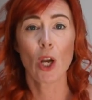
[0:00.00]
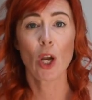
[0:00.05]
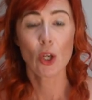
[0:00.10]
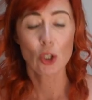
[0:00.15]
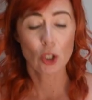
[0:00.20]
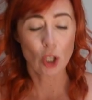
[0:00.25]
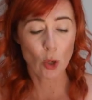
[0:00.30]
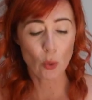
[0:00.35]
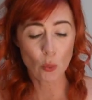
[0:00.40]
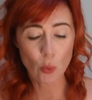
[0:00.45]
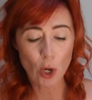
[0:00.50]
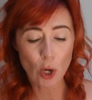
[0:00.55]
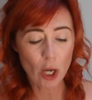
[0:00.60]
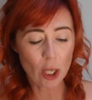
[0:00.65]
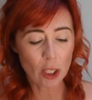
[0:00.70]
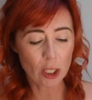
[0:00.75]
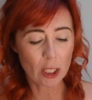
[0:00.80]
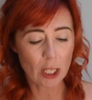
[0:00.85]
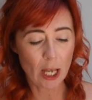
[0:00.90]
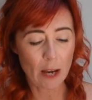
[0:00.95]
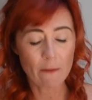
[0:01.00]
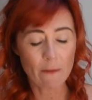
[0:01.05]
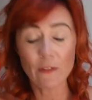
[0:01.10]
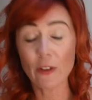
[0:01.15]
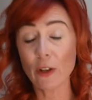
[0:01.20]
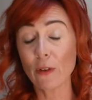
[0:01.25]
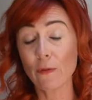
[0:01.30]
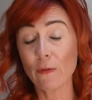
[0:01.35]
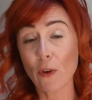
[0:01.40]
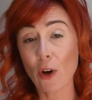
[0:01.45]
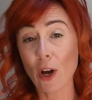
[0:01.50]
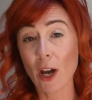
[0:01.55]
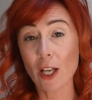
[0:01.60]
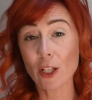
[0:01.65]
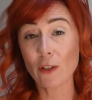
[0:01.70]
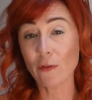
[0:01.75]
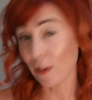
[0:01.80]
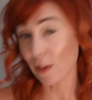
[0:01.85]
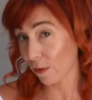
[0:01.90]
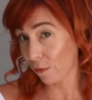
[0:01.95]
So words and film
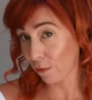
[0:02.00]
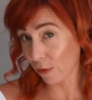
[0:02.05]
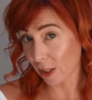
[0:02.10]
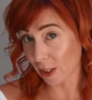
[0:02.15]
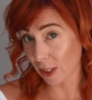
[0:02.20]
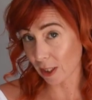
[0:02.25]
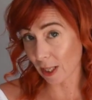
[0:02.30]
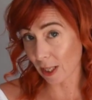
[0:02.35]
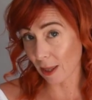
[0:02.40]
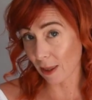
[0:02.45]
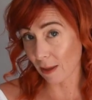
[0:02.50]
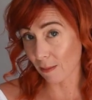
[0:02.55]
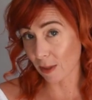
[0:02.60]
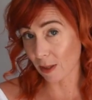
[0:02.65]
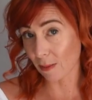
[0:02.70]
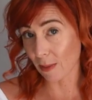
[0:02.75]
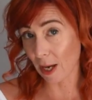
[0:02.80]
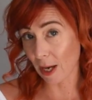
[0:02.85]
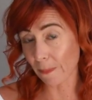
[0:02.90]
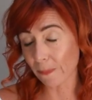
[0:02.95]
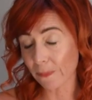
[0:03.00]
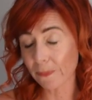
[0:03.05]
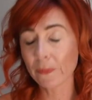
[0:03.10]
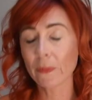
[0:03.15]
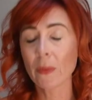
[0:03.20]
footage, feel free to send them to me.